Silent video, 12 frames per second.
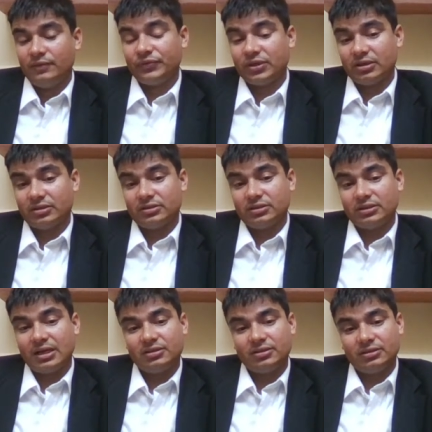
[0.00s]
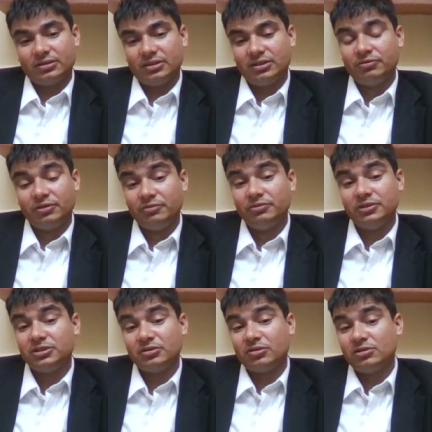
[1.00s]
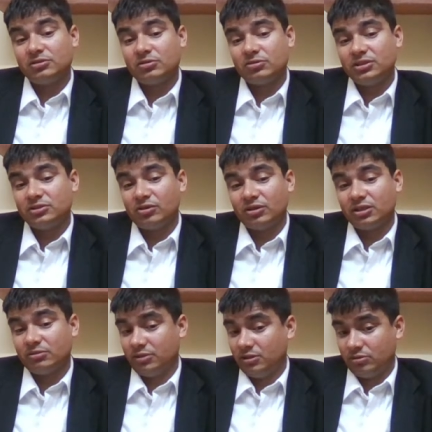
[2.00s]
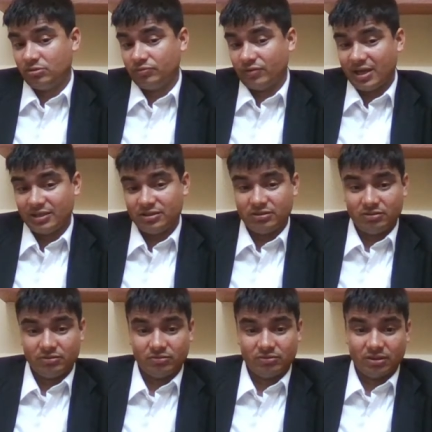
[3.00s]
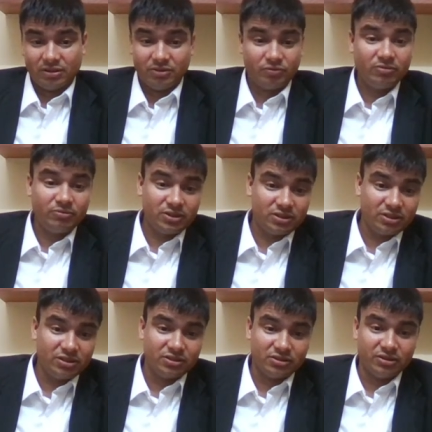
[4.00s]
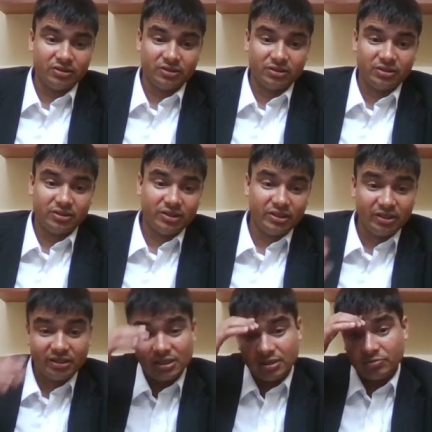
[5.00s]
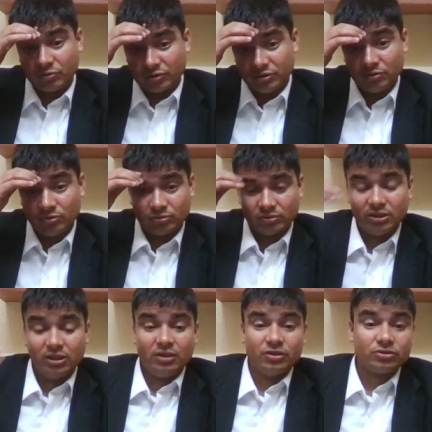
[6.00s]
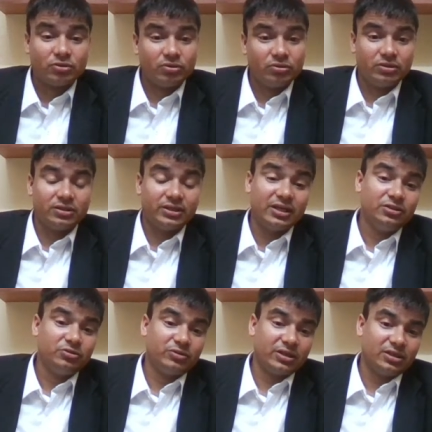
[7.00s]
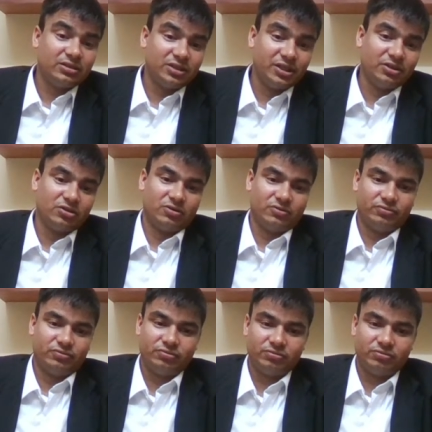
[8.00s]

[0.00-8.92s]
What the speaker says: that if revision also is not able to fetch you the information is needed for you, so then you can think of